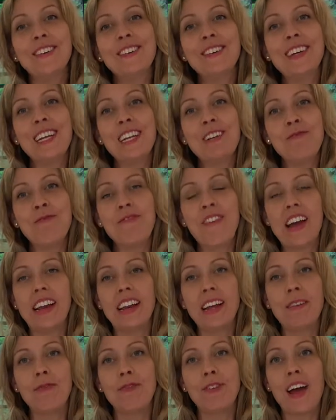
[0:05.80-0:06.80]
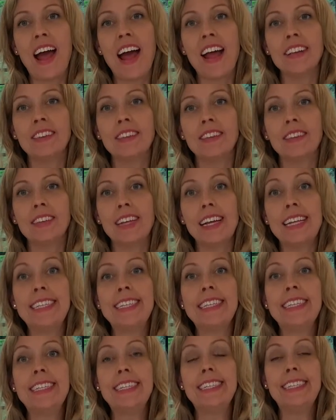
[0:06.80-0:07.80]
confetti friends.
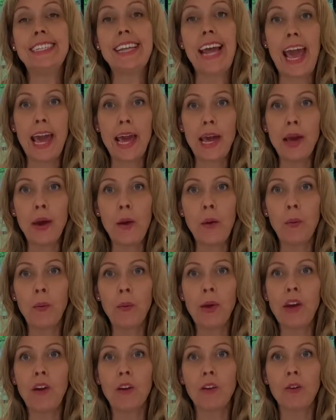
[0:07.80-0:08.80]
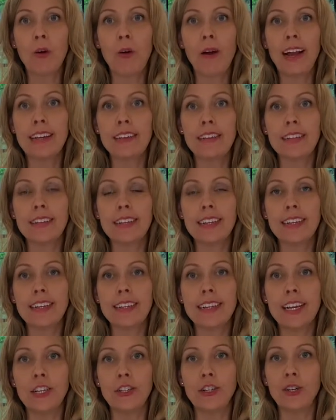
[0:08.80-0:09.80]
Today we are going to
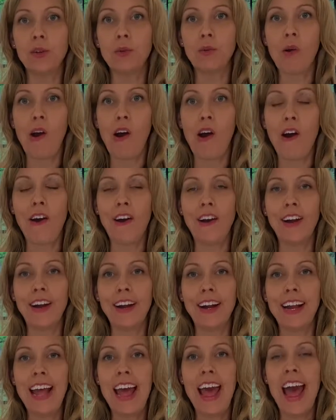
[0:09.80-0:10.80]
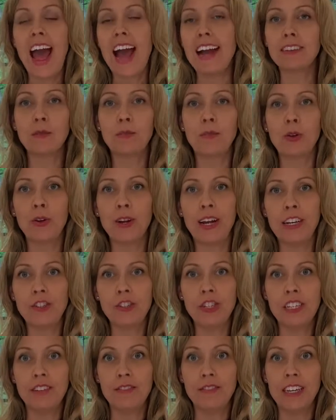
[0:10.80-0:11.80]
continue our
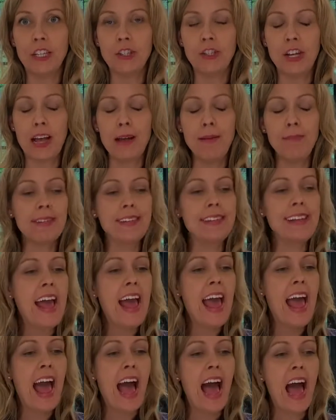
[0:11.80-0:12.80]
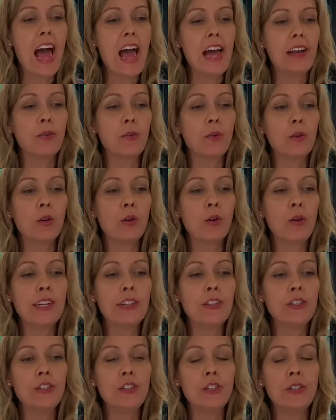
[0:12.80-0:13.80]
exploration of Egypt and we're going
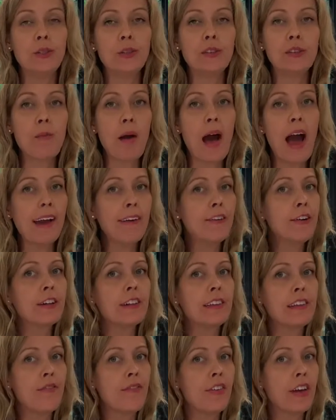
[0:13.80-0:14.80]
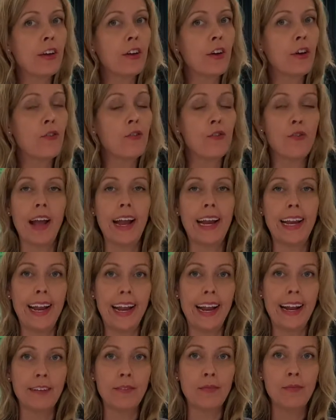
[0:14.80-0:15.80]
to do some hieroglyphic
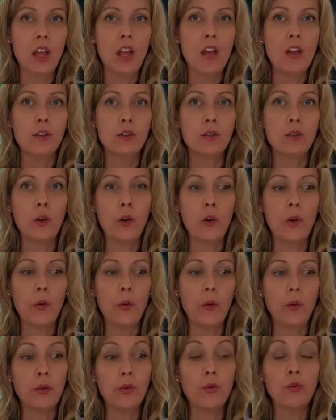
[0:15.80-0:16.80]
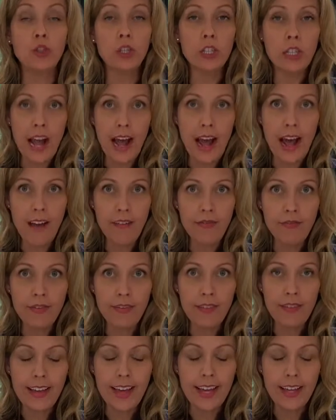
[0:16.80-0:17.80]
writing. So you should have
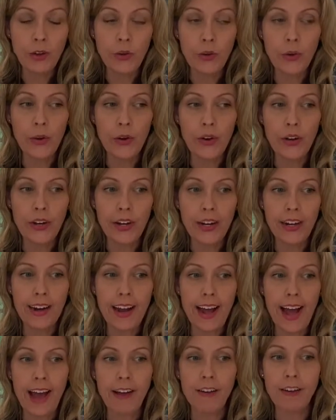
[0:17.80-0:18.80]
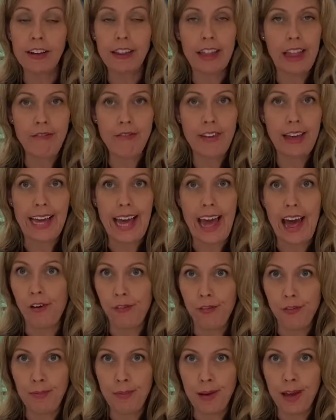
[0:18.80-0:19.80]
your hieroglyphic
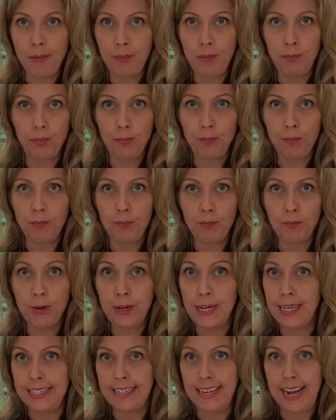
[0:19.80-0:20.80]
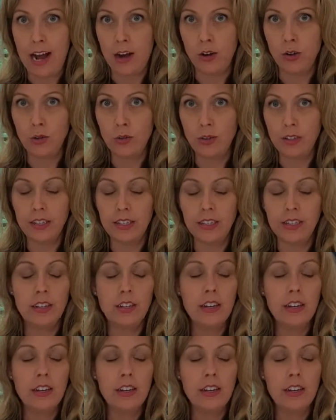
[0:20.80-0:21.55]
alphabet printout